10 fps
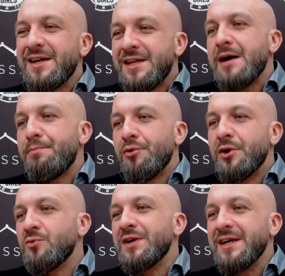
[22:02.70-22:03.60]
at that
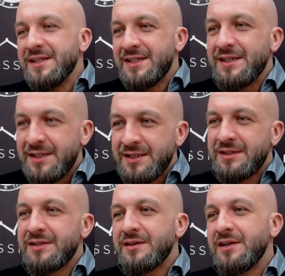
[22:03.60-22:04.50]
point when I did it,
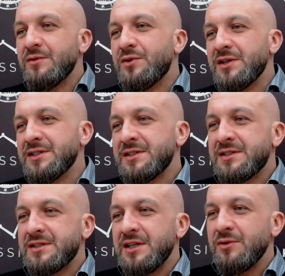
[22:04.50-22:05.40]
it
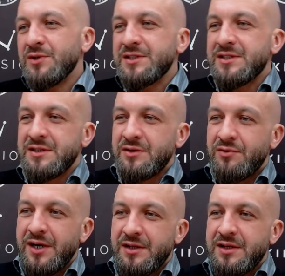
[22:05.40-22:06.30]
was the
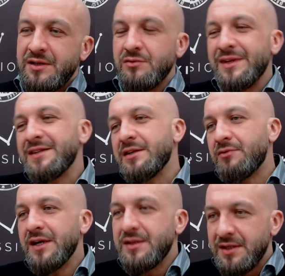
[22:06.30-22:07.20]
right thing, well, not the
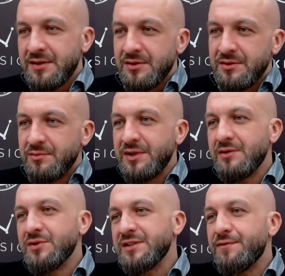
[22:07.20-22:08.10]
right thing to do, but it
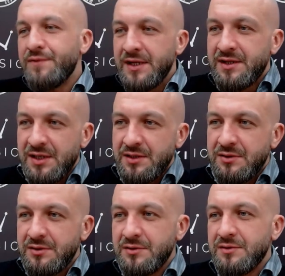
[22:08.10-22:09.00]
was a fun thing
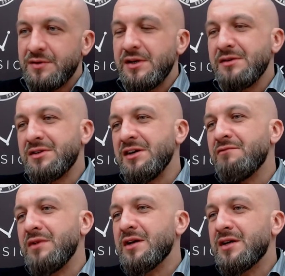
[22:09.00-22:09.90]
to do. It gave
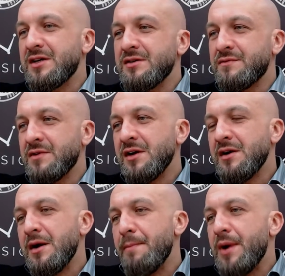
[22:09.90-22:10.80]
me a lot of
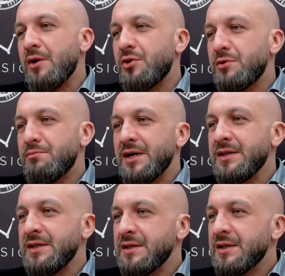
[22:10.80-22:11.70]
power,
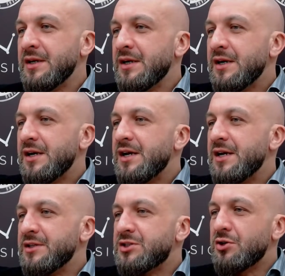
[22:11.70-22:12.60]
money,
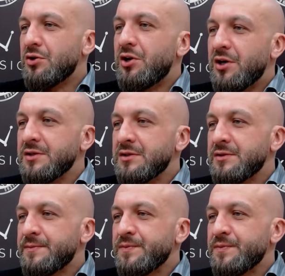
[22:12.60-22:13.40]
and so on.